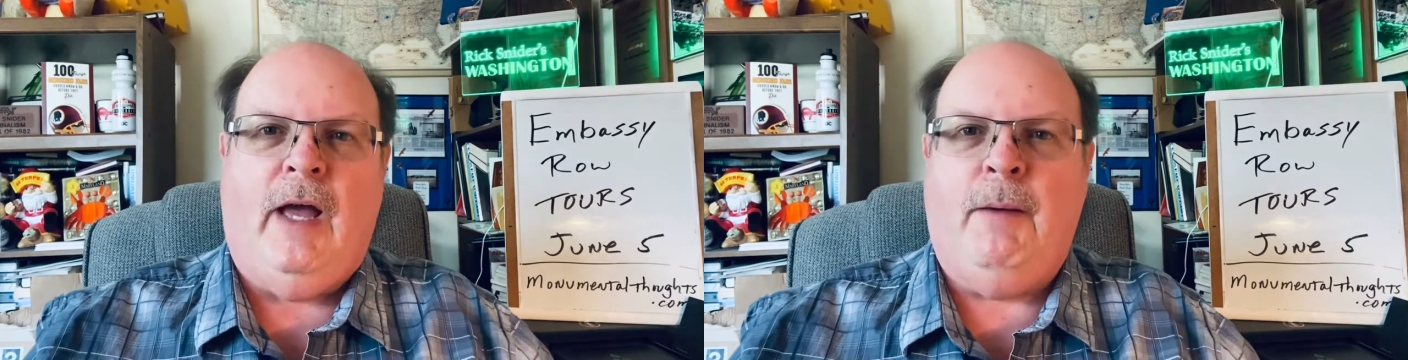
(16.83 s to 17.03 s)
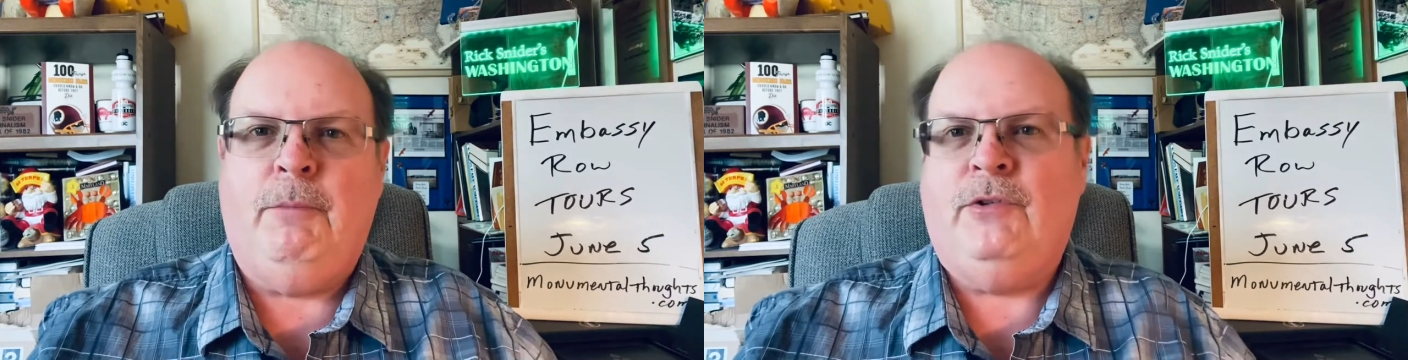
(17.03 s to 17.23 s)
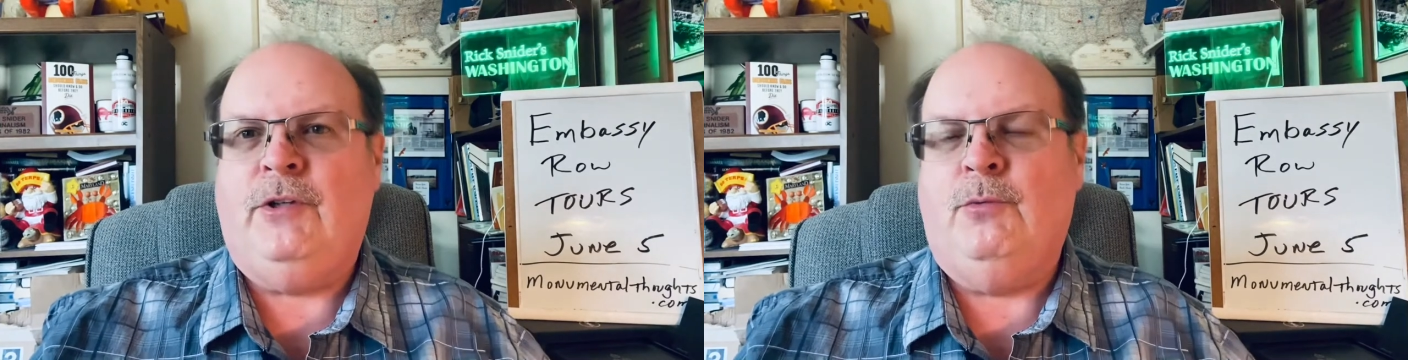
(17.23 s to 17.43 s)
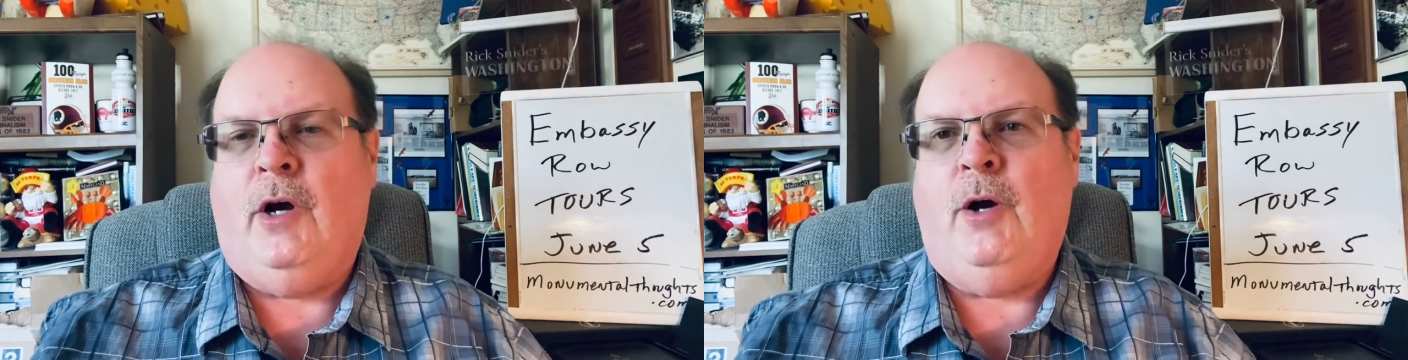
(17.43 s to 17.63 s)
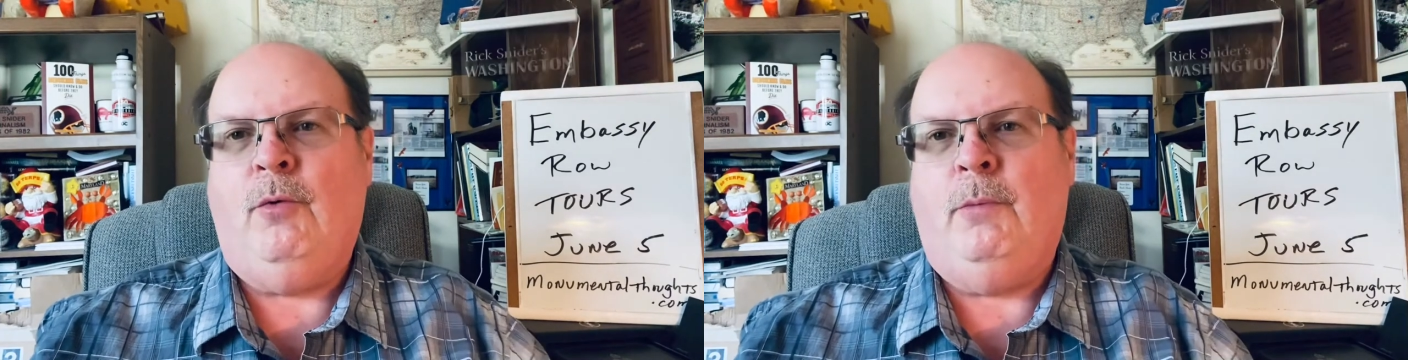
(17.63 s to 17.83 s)
Embassy
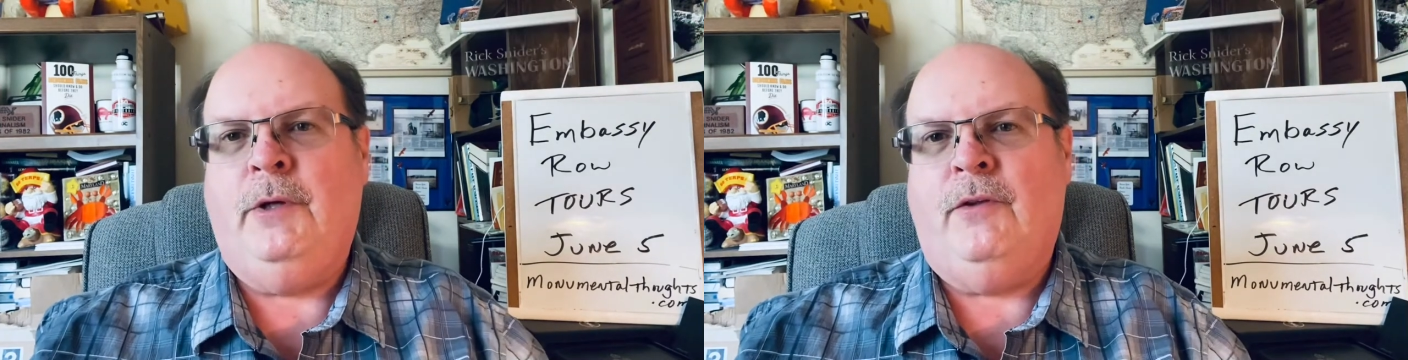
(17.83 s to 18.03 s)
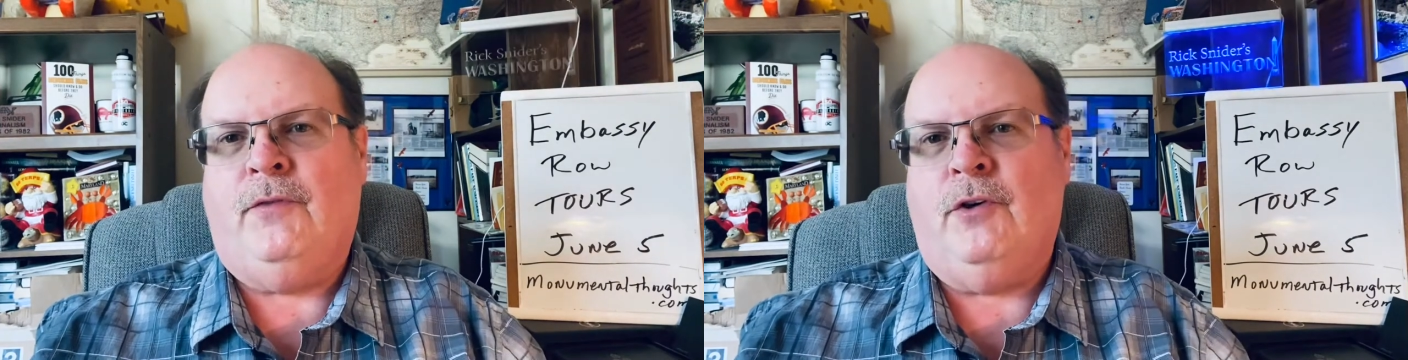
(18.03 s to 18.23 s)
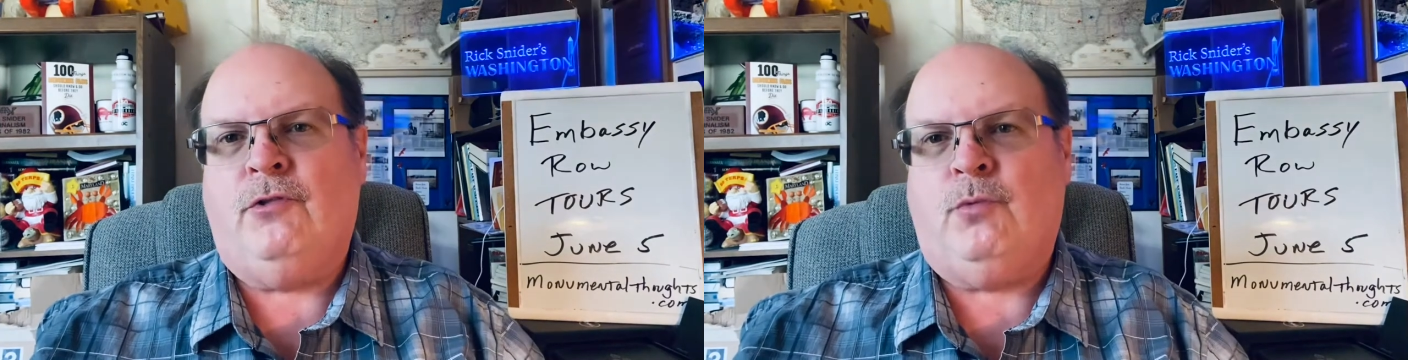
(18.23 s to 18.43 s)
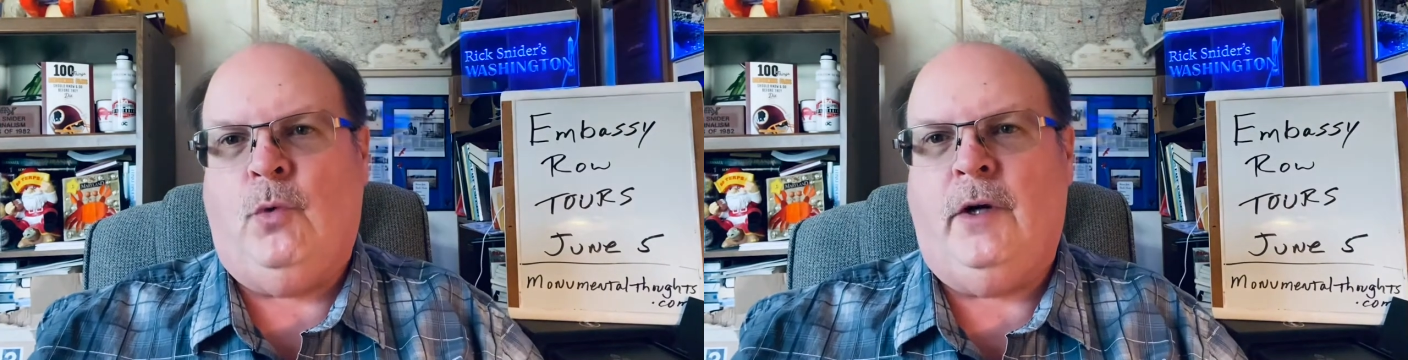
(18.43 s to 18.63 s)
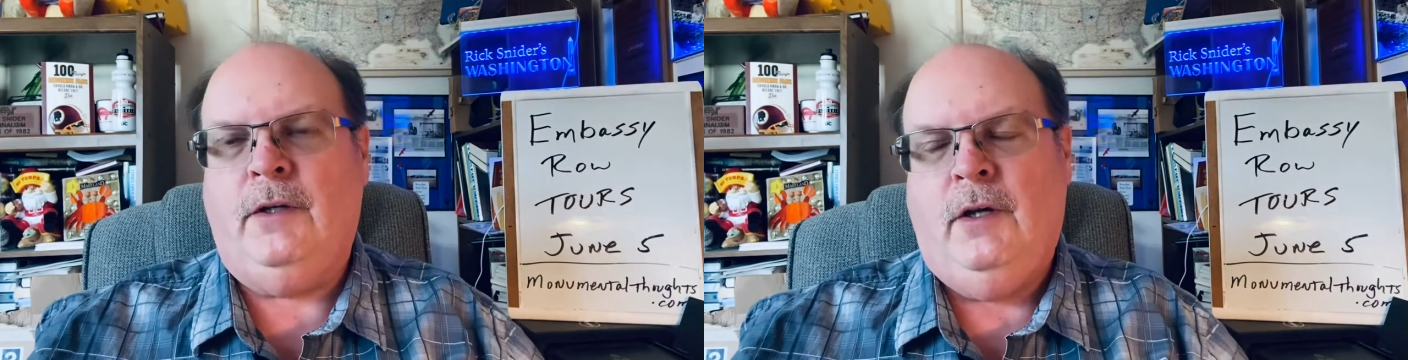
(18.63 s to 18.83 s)
Row will be the first
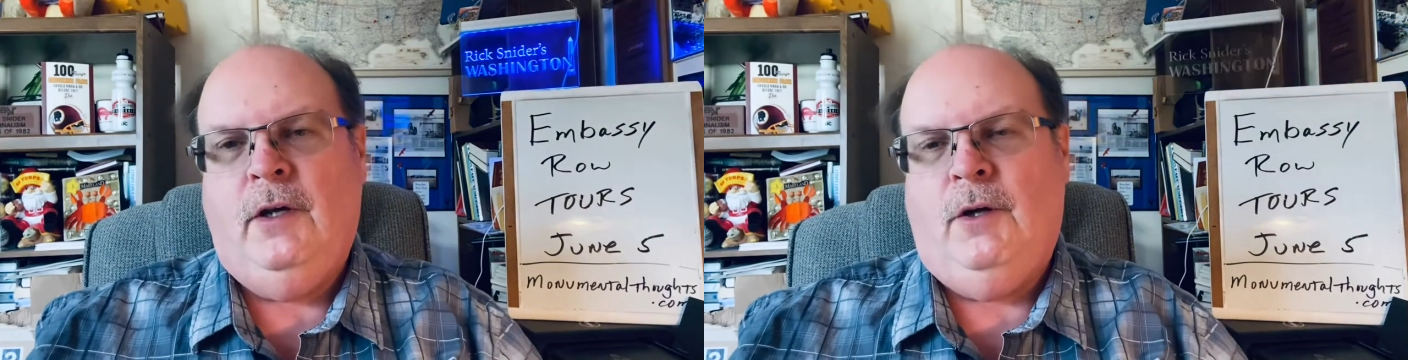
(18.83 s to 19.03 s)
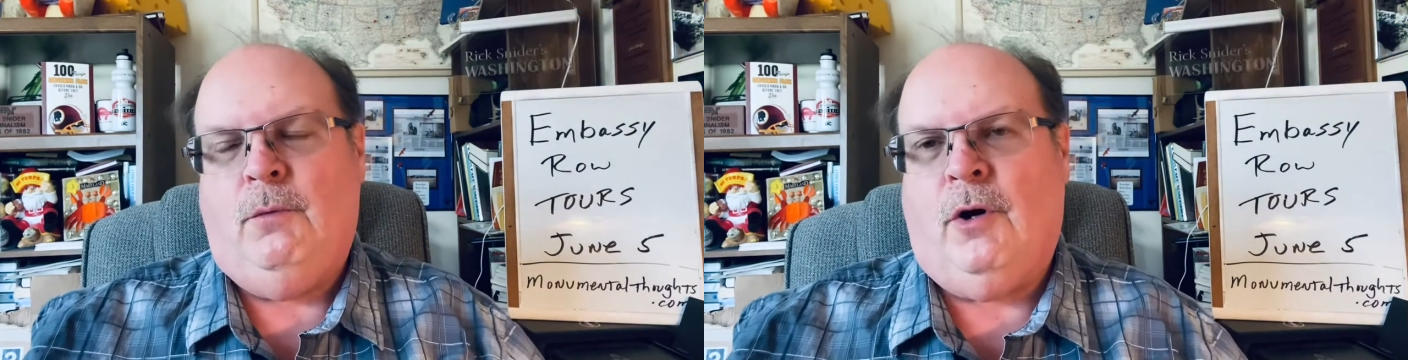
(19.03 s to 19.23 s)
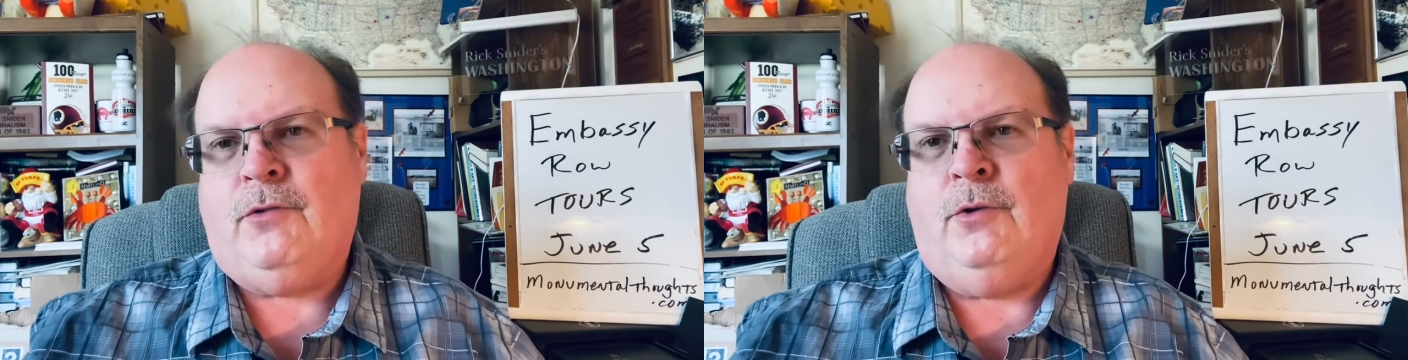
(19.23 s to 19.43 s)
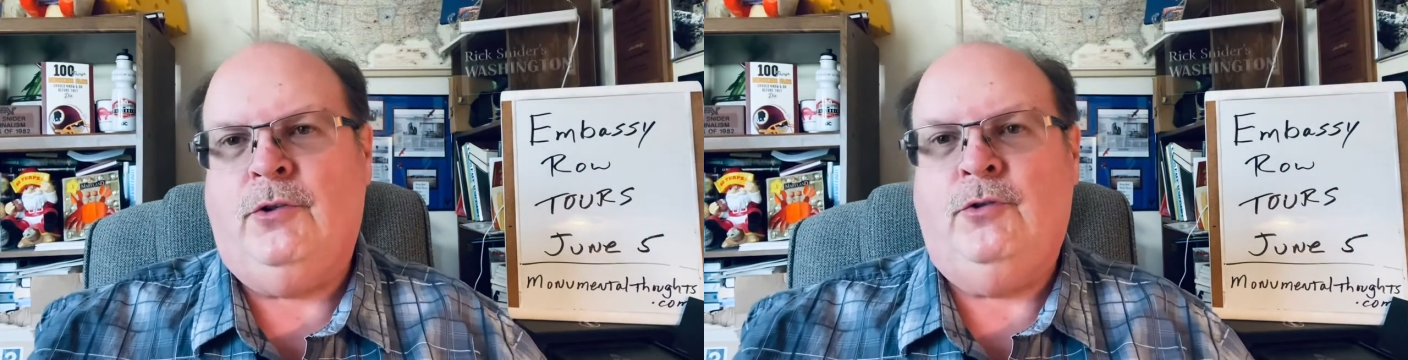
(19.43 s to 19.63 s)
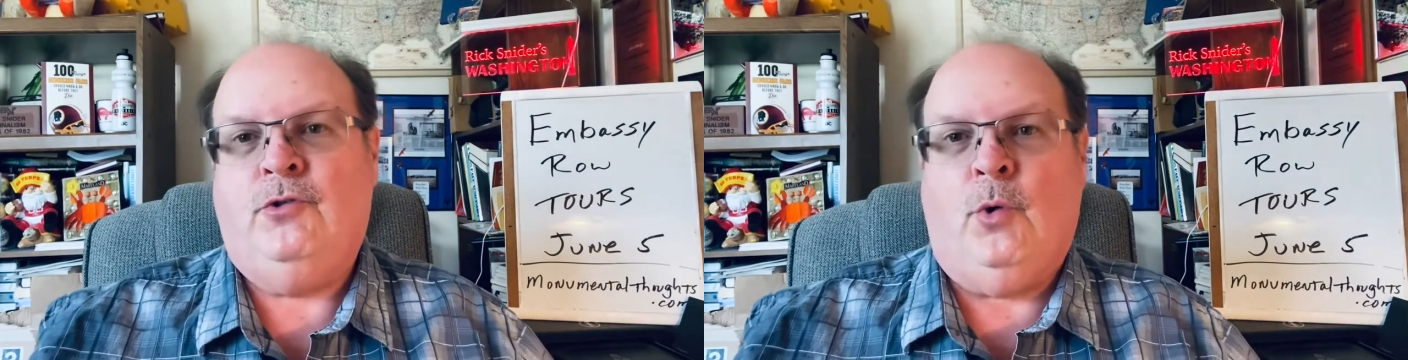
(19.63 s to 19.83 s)
one. We're also going
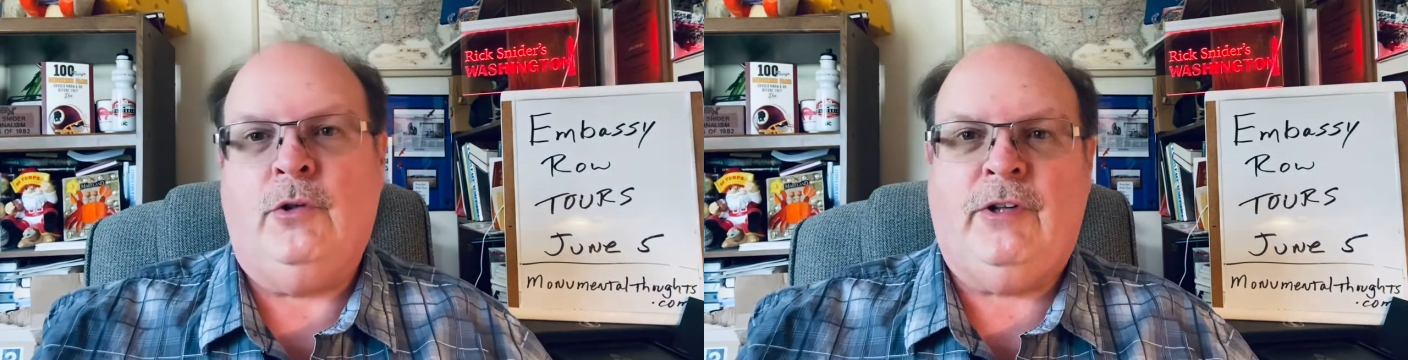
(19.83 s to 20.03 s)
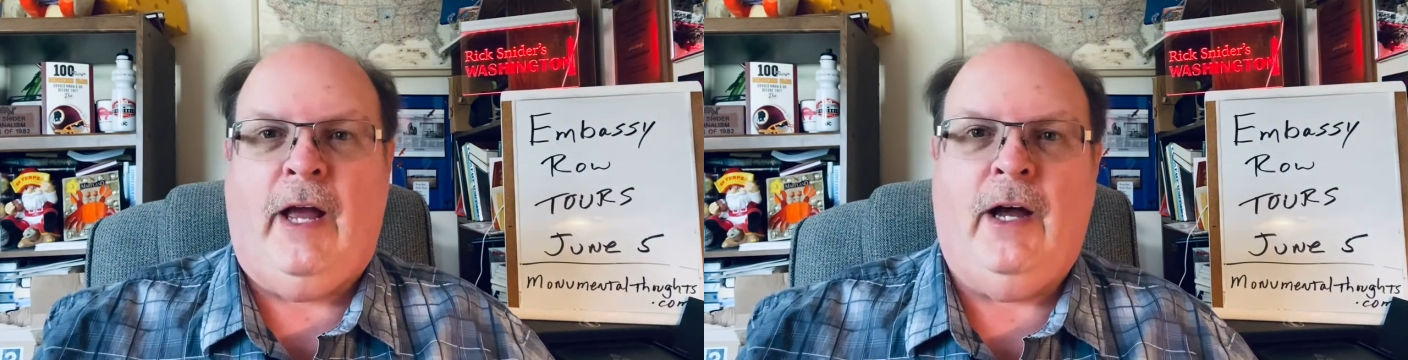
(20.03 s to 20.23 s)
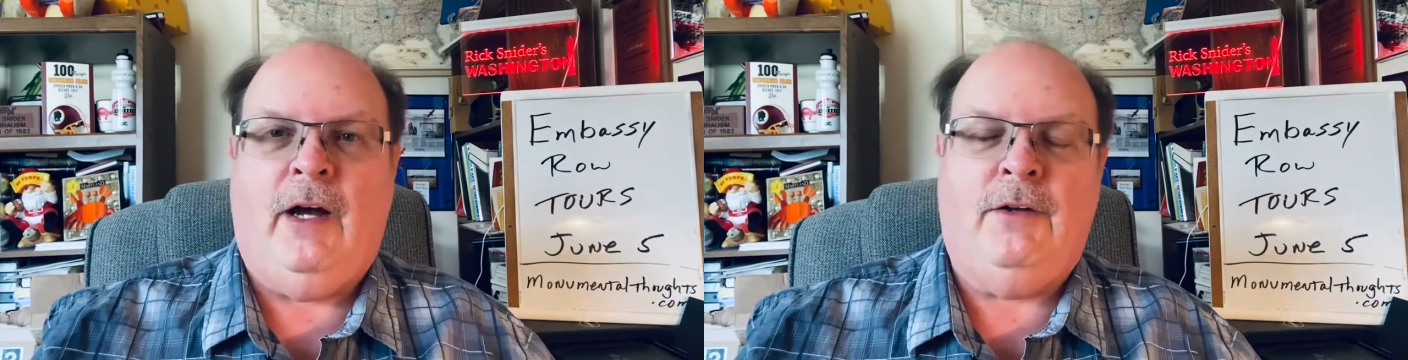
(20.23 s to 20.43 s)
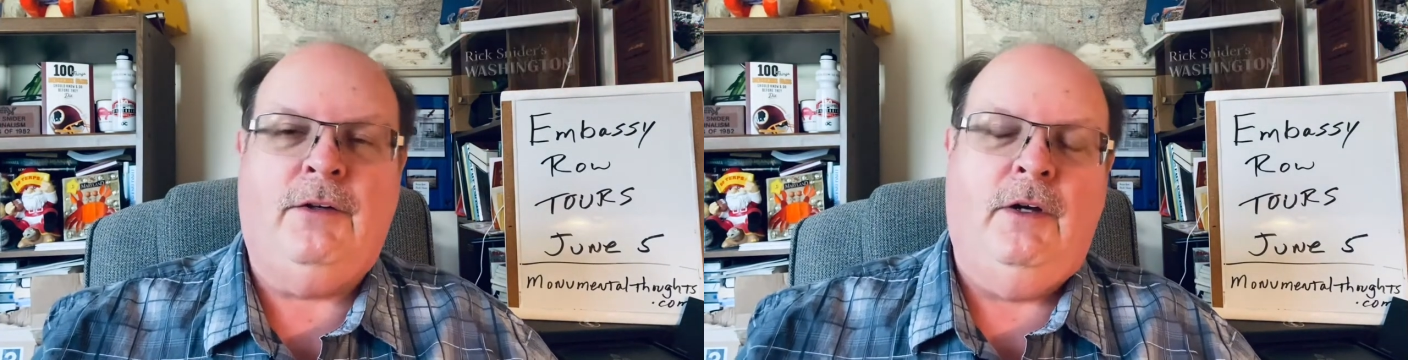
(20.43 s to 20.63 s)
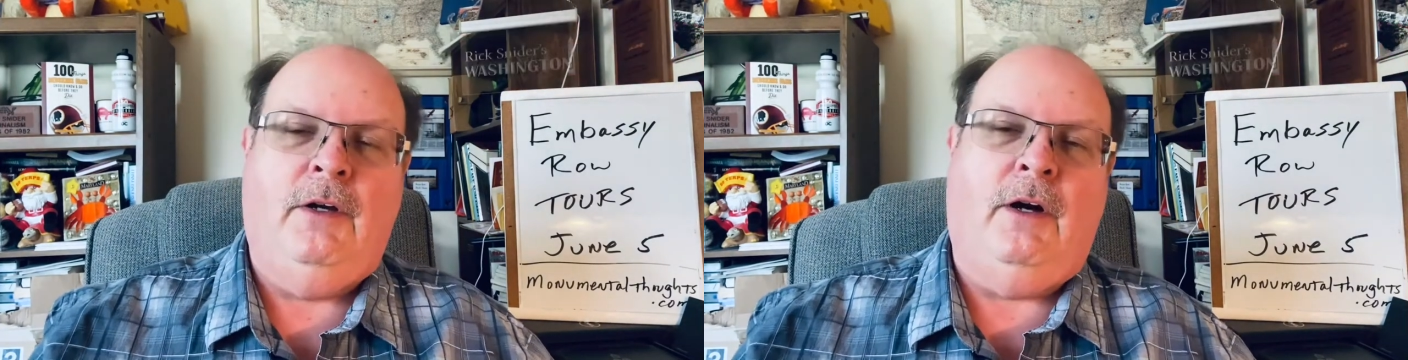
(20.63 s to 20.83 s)
to do Georgetown.